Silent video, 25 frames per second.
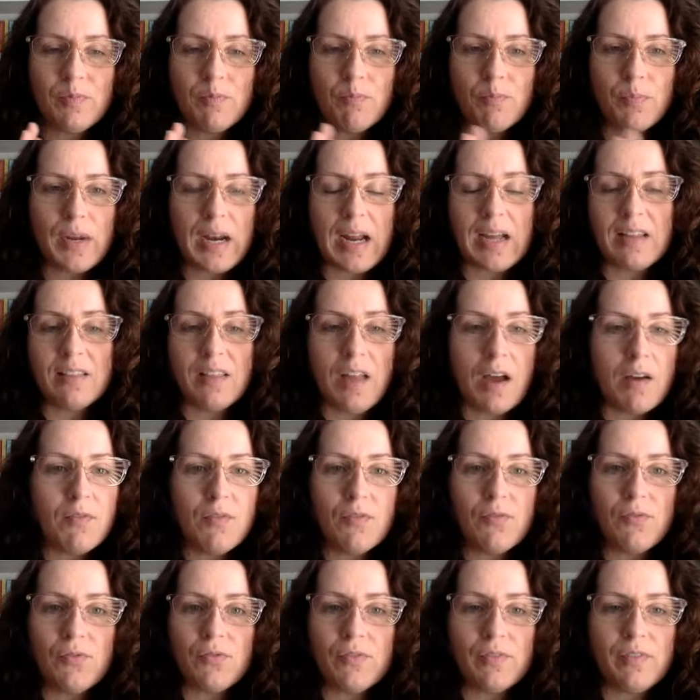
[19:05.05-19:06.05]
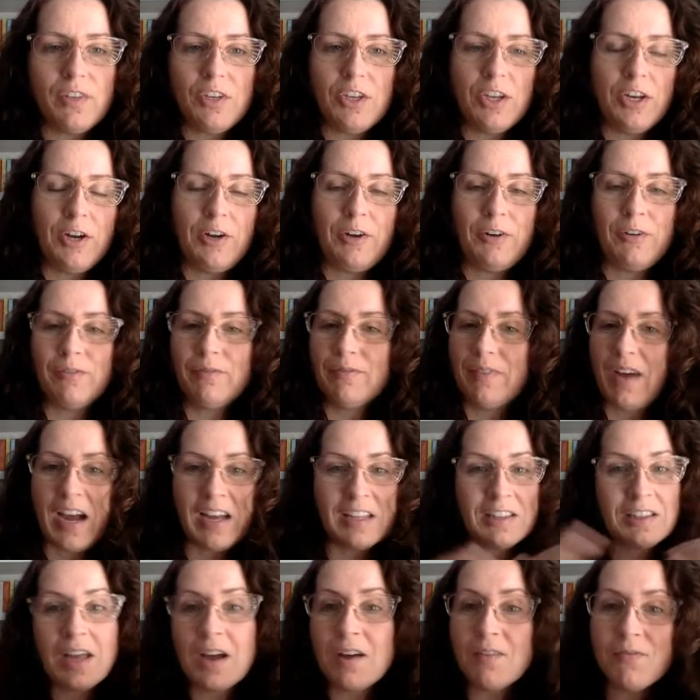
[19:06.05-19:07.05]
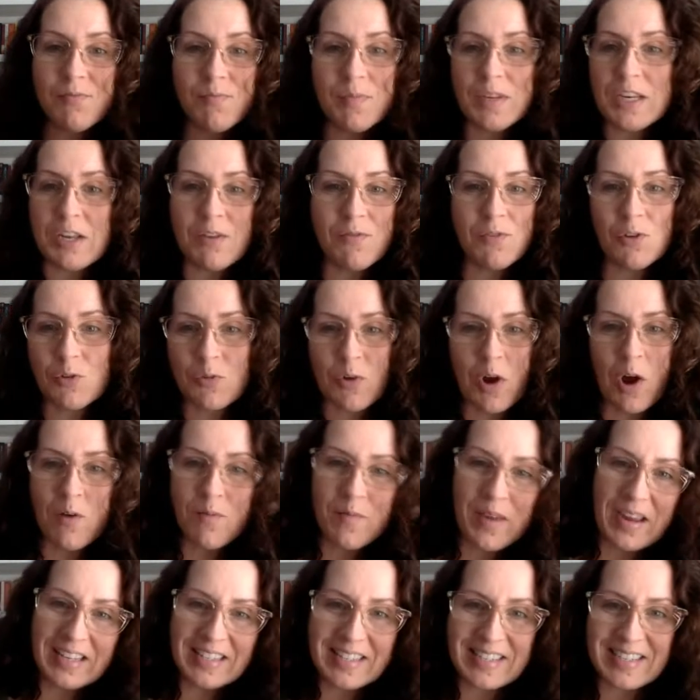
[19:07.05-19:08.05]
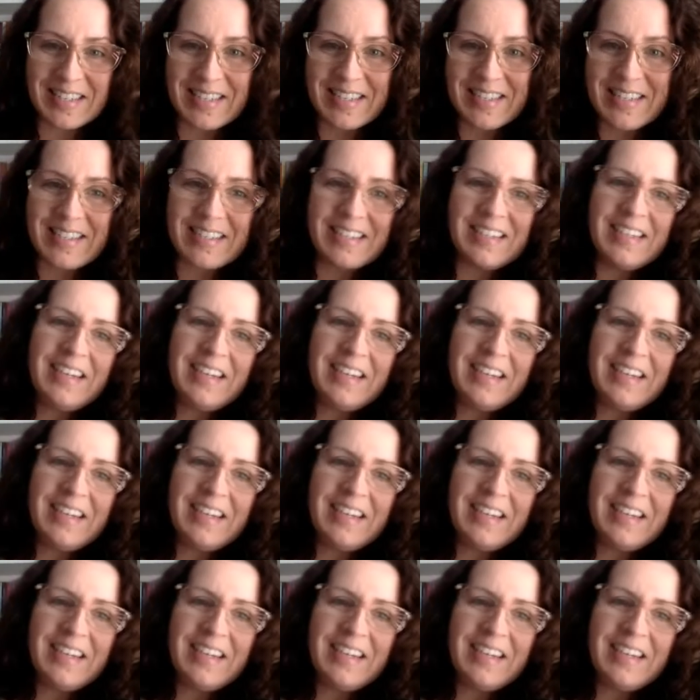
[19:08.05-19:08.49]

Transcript: but I love medieval romances.